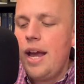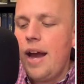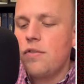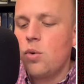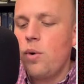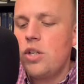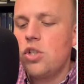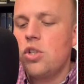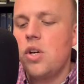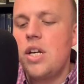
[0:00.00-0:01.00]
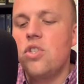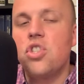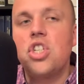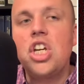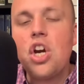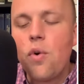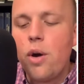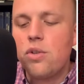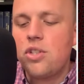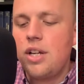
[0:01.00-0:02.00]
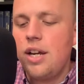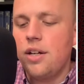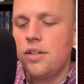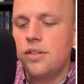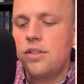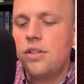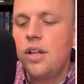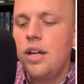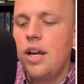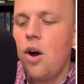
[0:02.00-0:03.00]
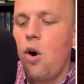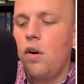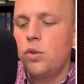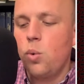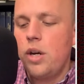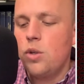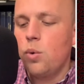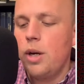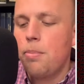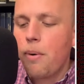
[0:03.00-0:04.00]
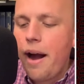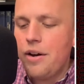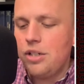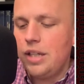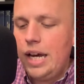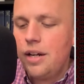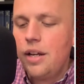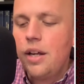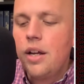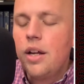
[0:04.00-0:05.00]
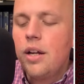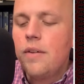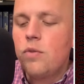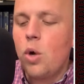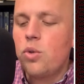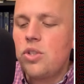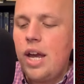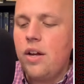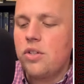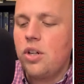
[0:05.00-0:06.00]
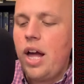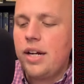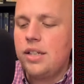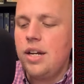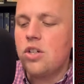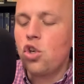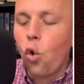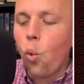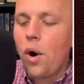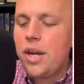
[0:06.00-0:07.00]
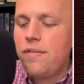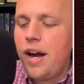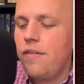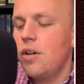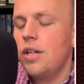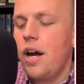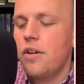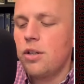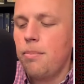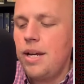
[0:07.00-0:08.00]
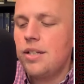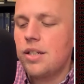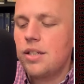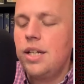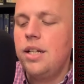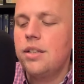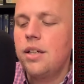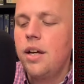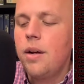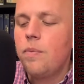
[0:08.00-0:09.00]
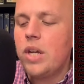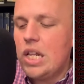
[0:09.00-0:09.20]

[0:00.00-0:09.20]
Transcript: after registering zero sales in all of 2020 prior to that. Those sales clocked in at $2,500 on May 16th and